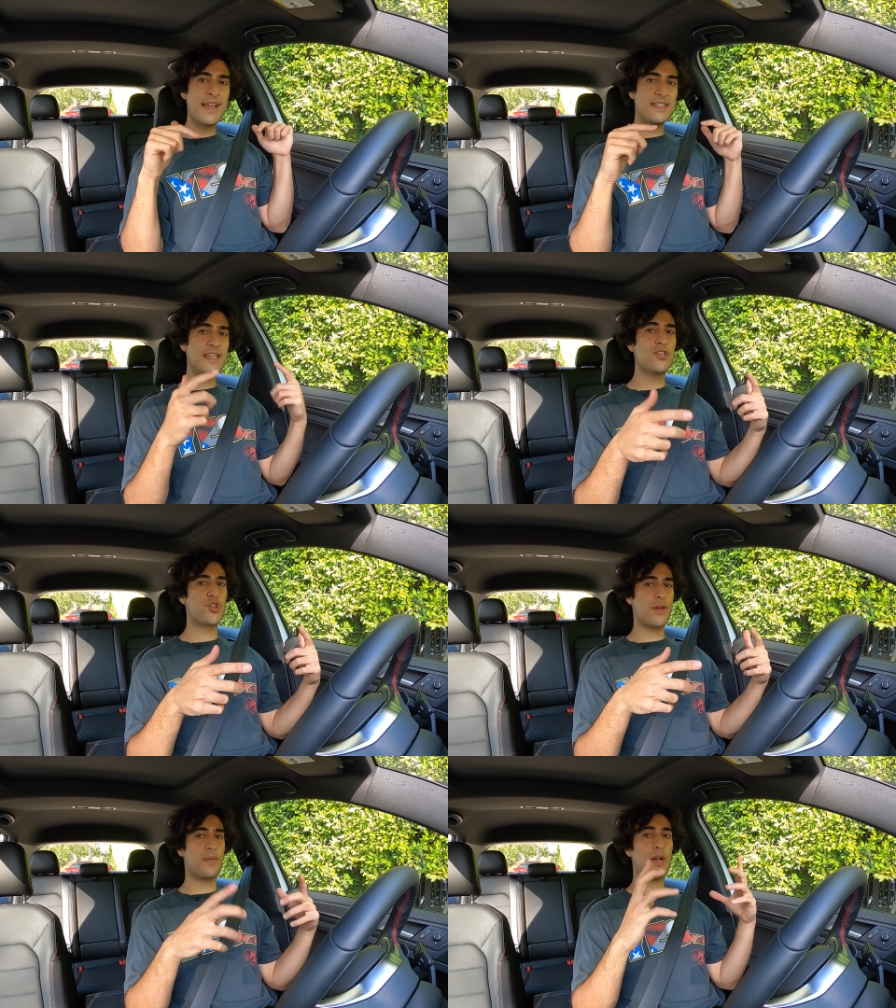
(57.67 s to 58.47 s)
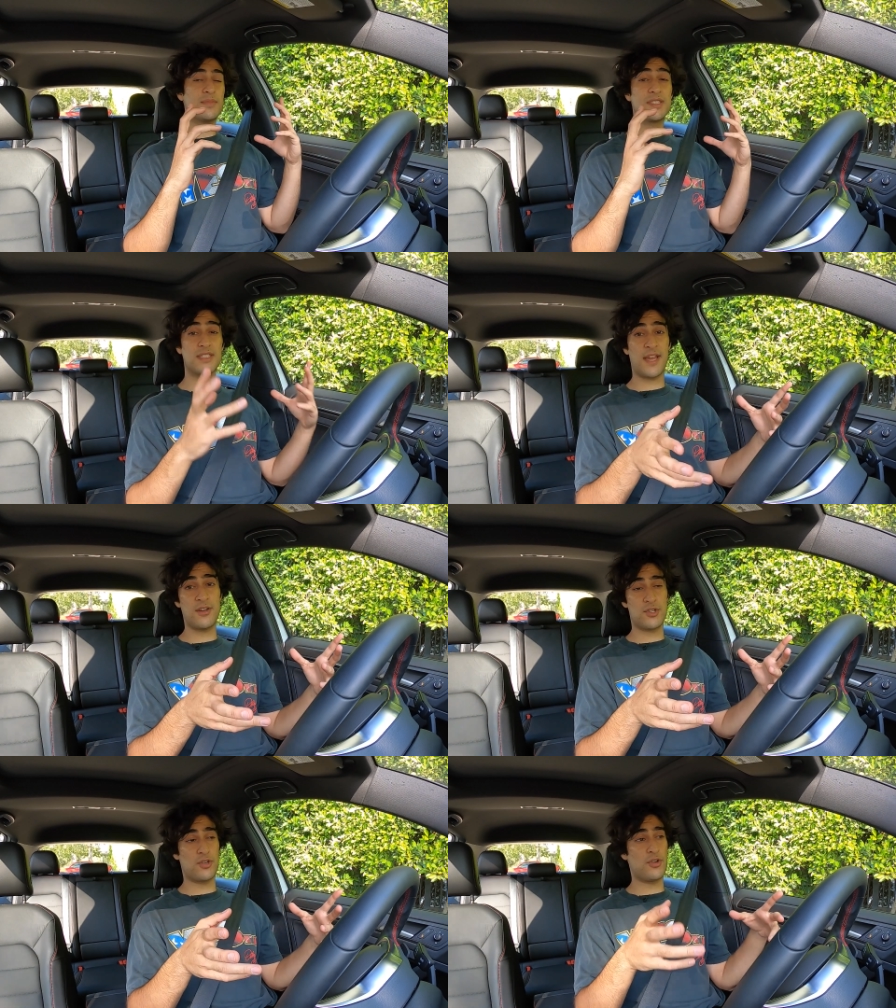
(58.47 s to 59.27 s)
SE trim comes
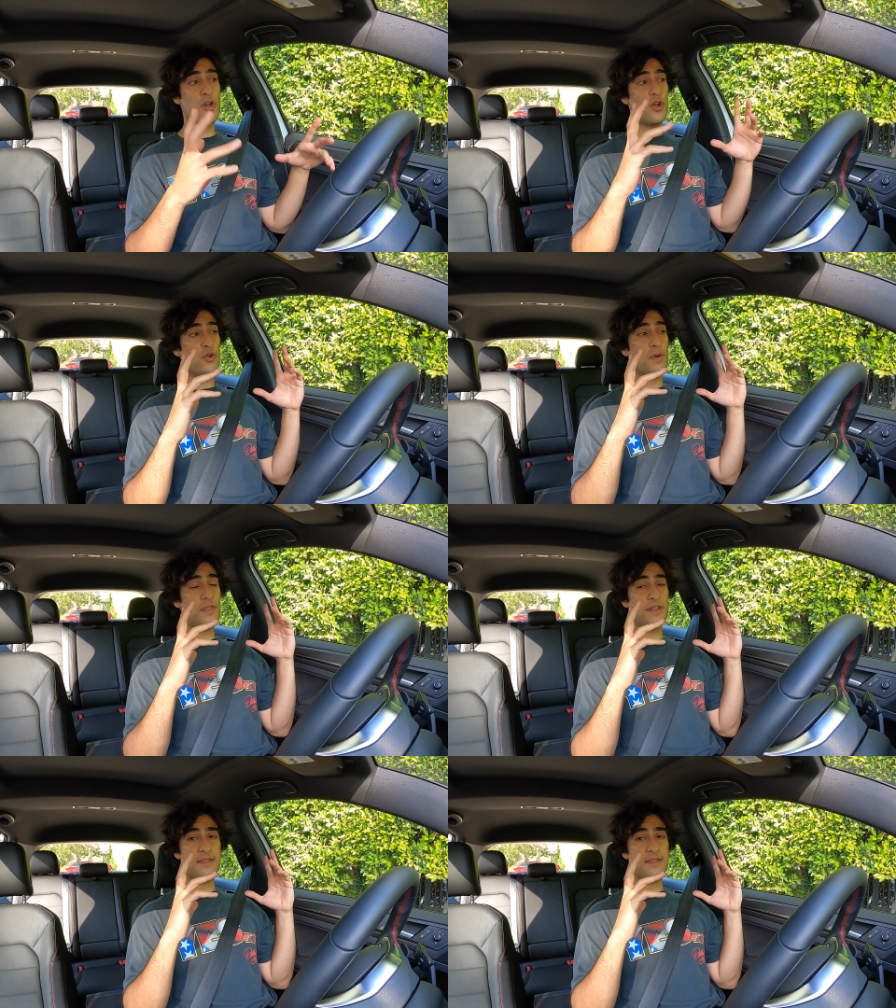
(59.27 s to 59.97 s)
standard with